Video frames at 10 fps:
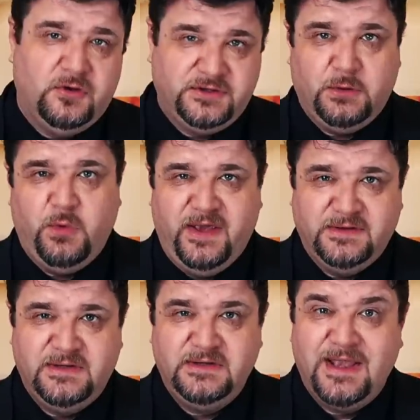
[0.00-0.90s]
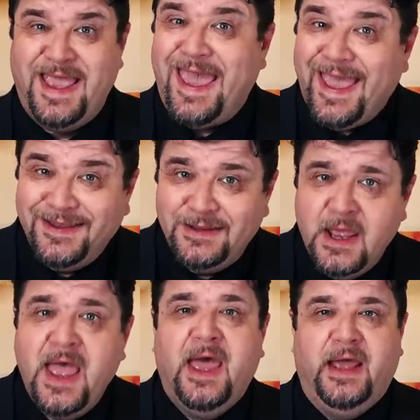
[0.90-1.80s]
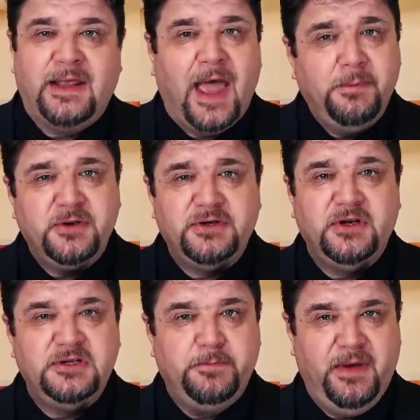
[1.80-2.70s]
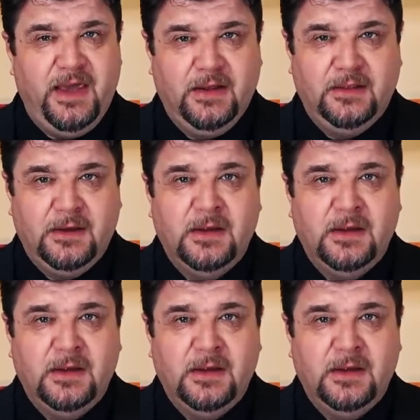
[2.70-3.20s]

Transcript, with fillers: consequences, and at hypersonic speed,